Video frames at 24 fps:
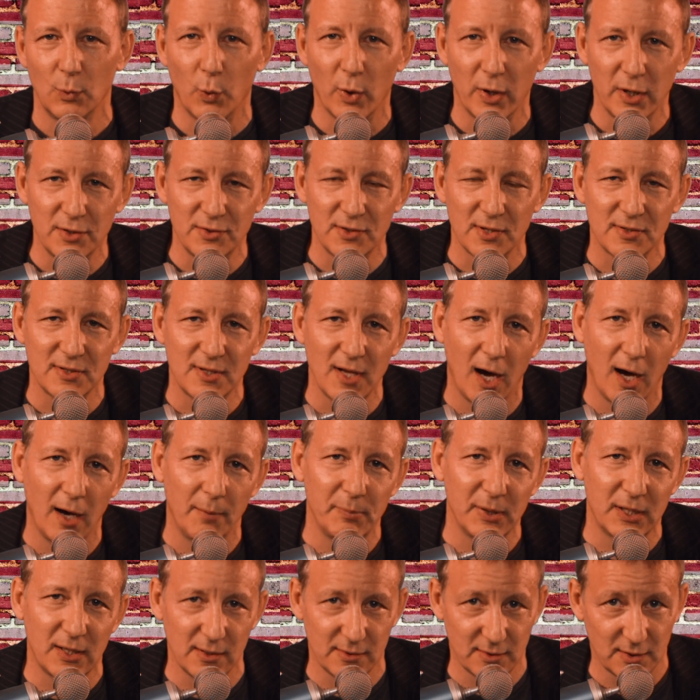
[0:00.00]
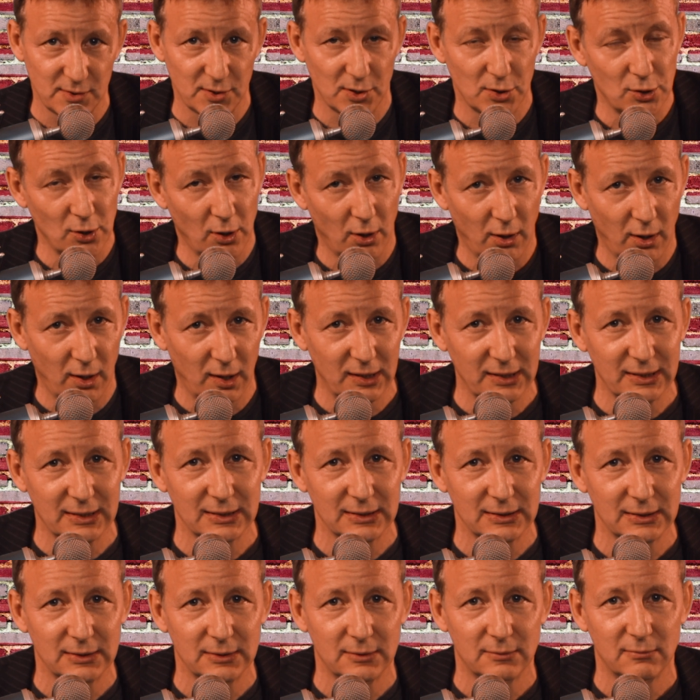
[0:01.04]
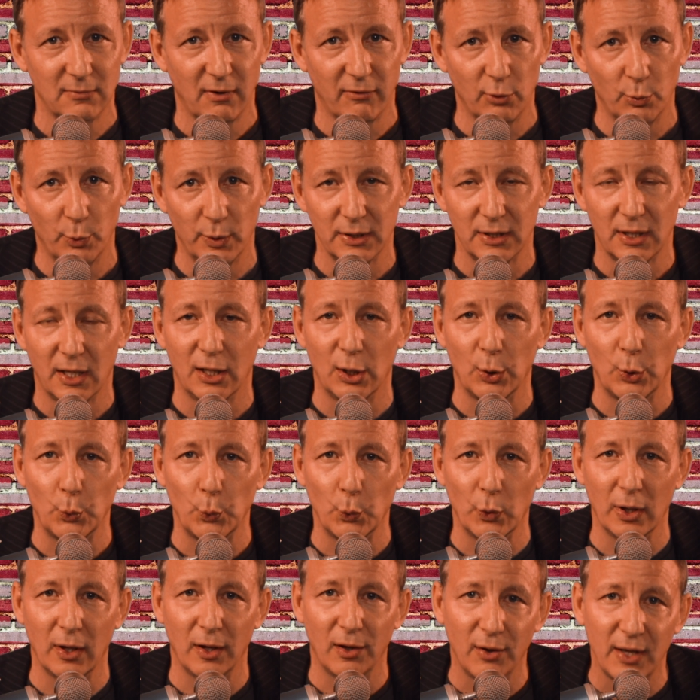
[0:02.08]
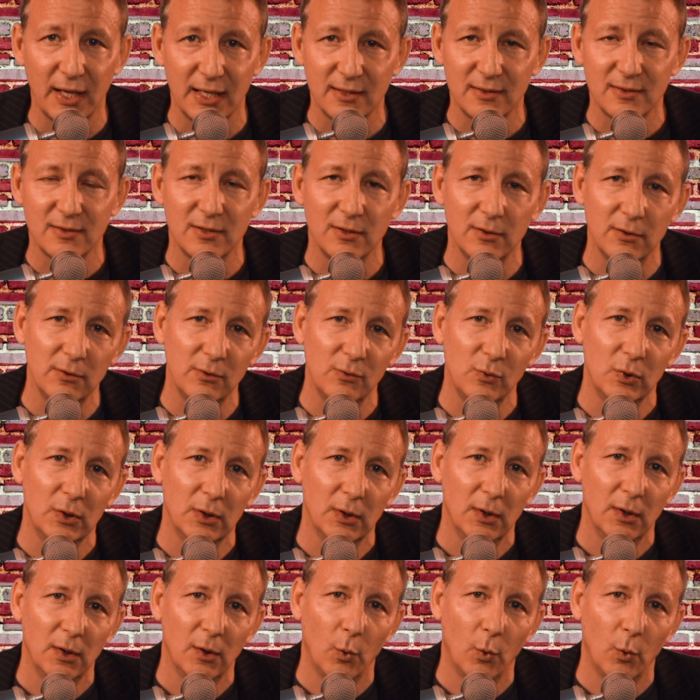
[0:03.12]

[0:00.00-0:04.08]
Where does it stop? Because it's a dog everyone can relate to.